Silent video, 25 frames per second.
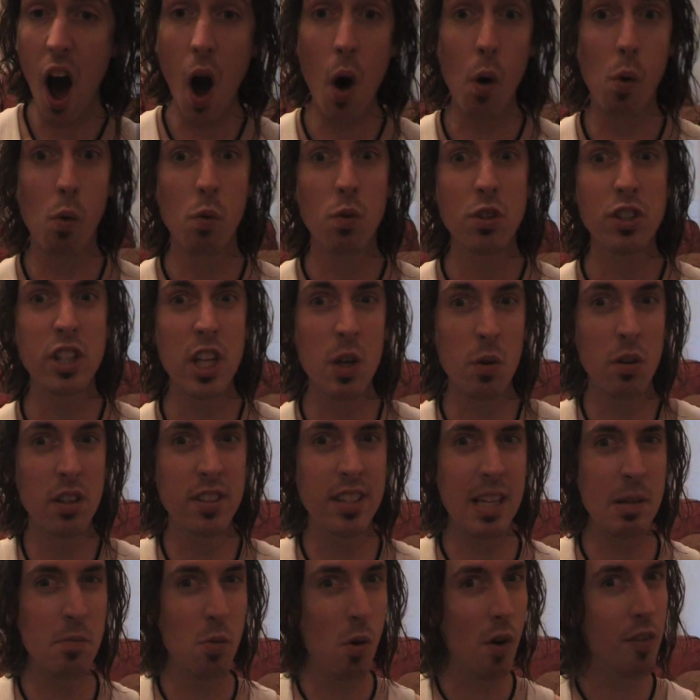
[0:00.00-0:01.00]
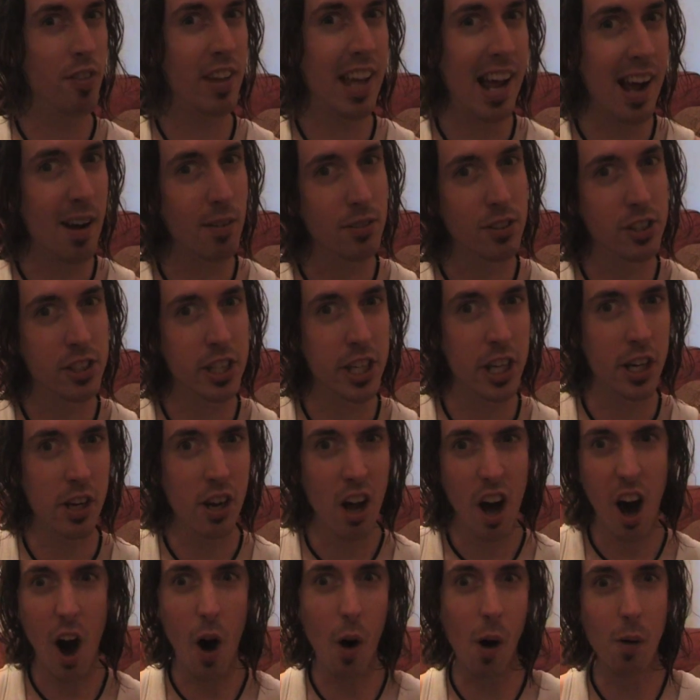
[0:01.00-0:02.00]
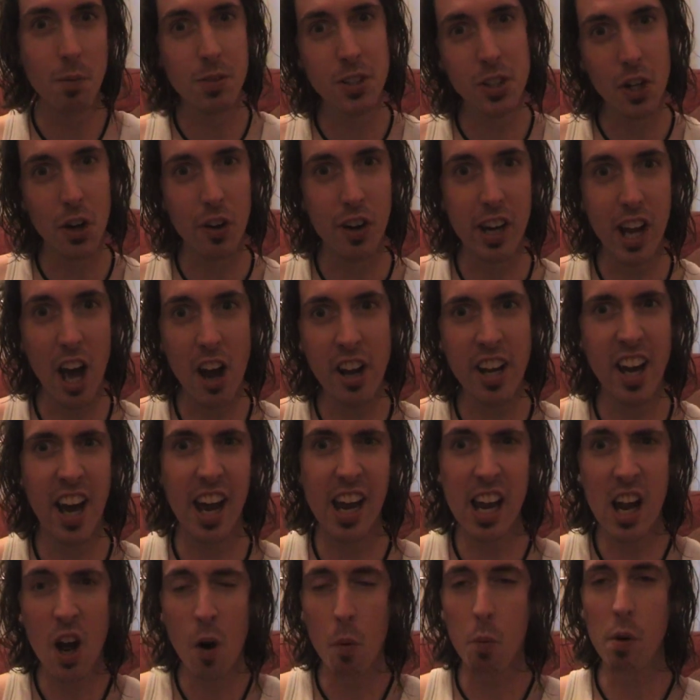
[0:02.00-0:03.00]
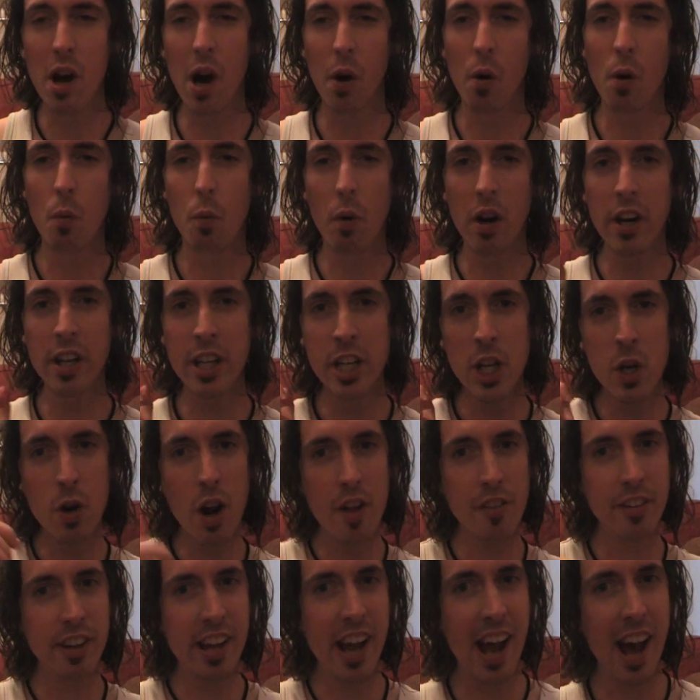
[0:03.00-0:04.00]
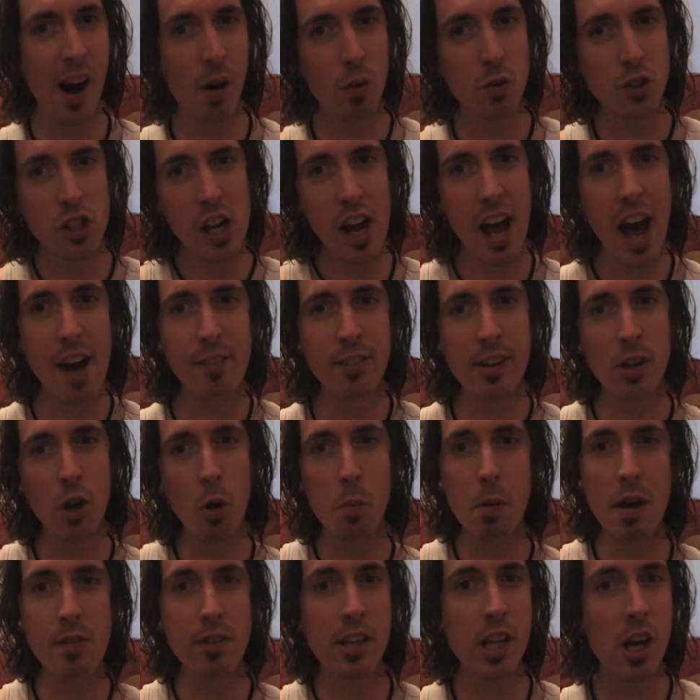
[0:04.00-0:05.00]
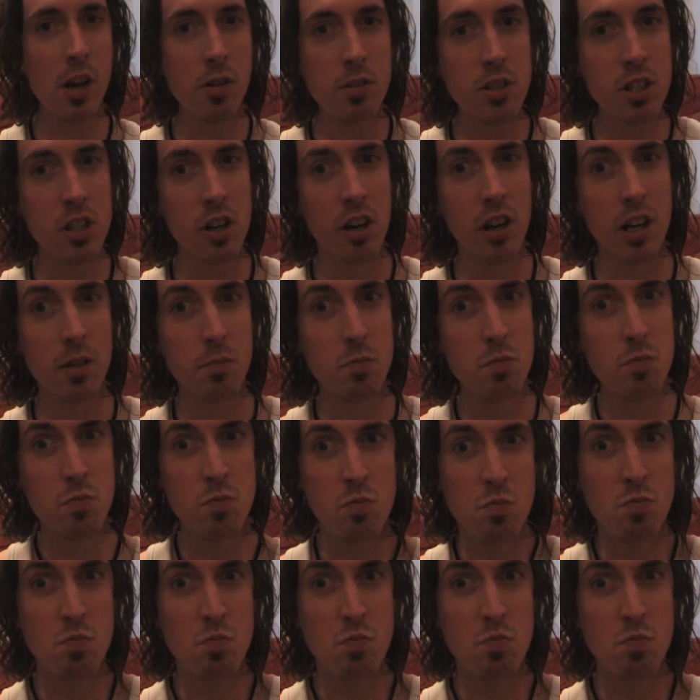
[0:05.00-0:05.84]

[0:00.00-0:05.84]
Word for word: Oh, so you want to see more of the couch, do you? Oh, I'm sorry, okay. Well, why don't you and the couch have a little bit of alone time?